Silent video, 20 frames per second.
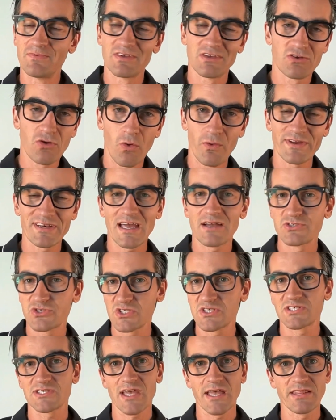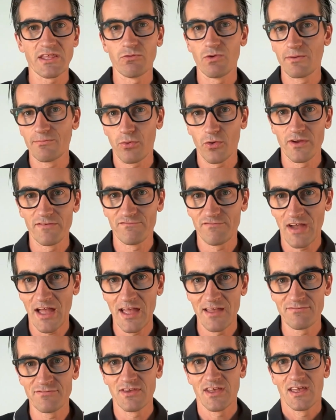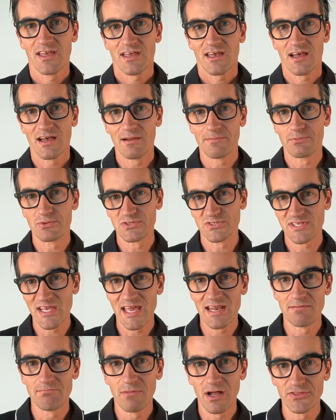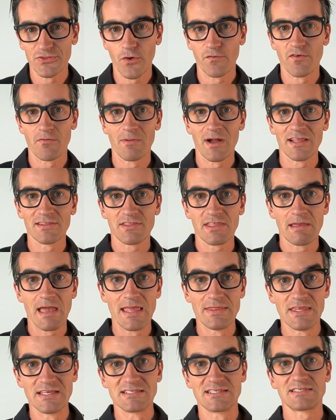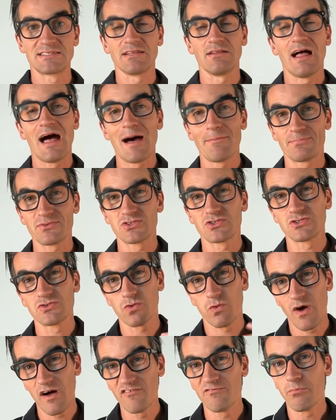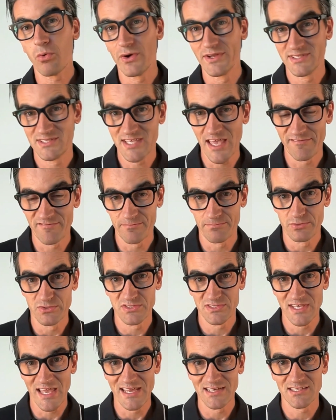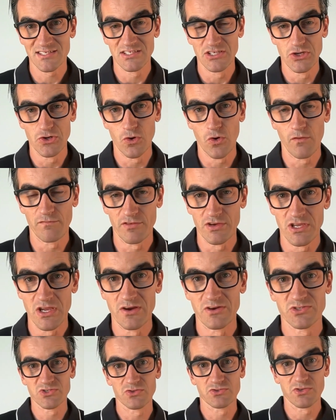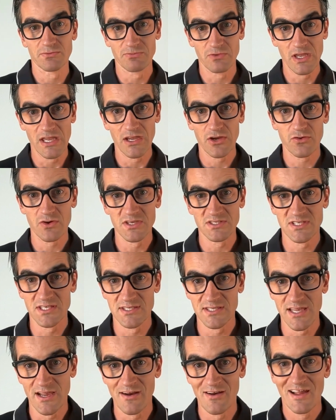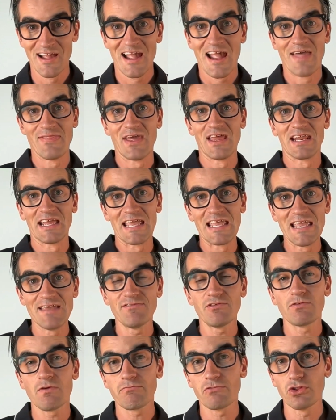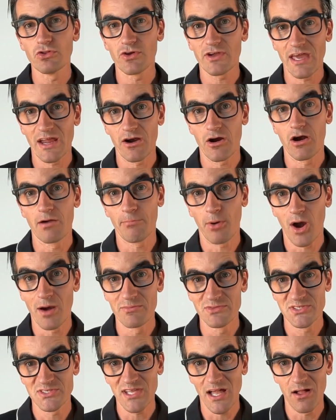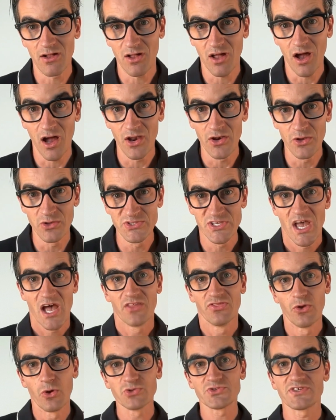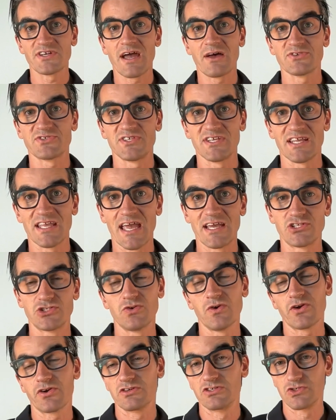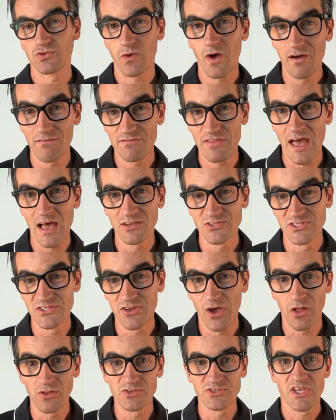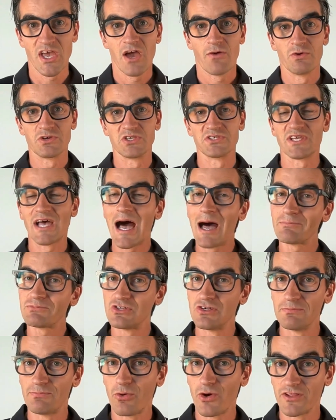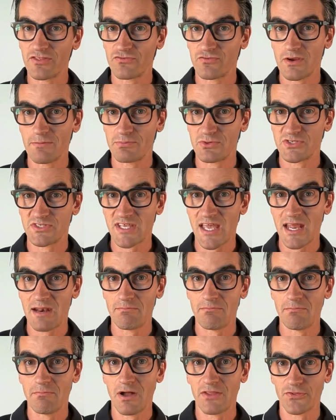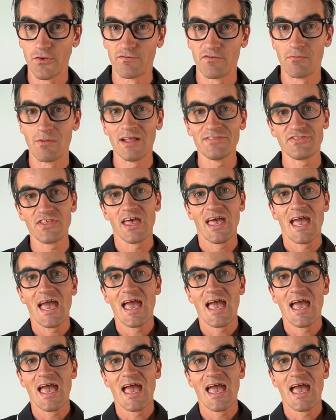going down just slightly 1.5% month over month, and then still up 12.7% year over year. So some increases there. And then even when we look at our apartment style condos, those are now sitting at $212,000, which is up 2.3% month over month